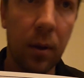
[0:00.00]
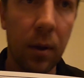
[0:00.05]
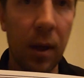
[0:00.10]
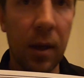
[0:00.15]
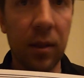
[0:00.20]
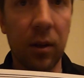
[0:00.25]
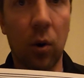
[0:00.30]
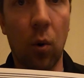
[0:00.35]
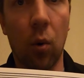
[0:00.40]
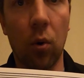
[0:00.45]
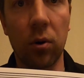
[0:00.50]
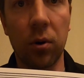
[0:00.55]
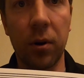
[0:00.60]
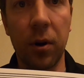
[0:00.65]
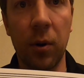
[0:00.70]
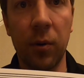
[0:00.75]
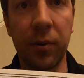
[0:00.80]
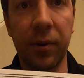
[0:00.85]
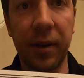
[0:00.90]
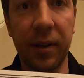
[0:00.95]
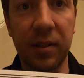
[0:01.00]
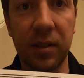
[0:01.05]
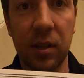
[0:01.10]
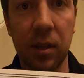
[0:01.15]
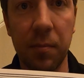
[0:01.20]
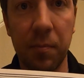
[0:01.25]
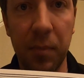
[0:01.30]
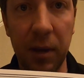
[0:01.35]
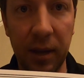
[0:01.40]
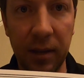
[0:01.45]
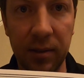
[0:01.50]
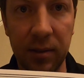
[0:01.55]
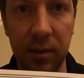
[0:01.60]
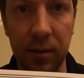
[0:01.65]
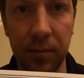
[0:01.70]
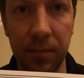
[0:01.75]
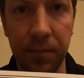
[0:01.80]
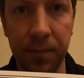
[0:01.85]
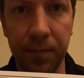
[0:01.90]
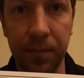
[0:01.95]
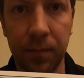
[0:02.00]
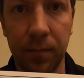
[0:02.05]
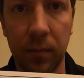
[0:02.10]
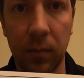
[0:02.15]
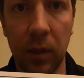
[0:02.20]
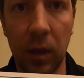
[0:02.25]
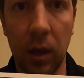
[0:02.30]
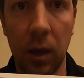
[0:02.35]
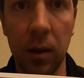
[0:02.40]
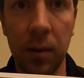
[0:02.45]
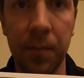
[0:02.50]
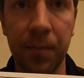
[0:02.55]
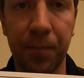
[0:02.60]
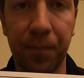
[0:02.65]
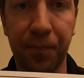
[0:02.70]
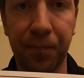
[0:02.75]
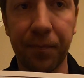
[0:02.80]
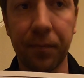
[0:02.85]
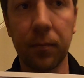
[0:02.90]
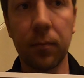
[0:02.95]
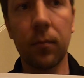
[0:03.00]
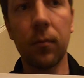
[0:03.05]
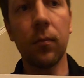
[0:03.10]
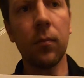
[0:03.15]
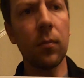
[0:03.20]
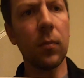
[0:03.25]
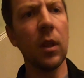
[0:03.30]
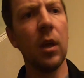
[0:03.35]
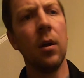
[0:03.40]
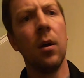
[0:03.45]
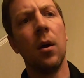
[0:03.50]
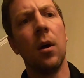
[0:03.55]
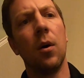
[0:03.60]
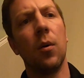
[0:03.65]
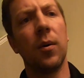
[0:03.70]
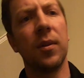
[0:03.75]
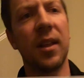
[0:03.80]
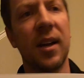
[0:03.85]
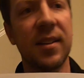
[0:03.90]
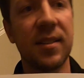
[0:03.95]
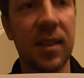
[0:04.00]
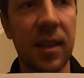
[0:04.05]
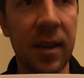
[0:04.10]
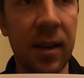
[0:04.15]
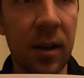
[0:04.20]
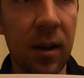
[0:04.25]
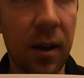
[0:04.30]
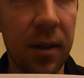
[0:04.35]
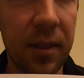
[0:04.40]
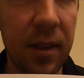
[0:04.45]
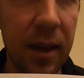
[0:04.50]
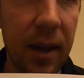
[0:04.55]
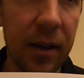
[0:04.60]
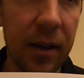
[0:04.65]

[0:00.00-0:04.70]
and the quarter note gets the beat. Okay. One last thing on the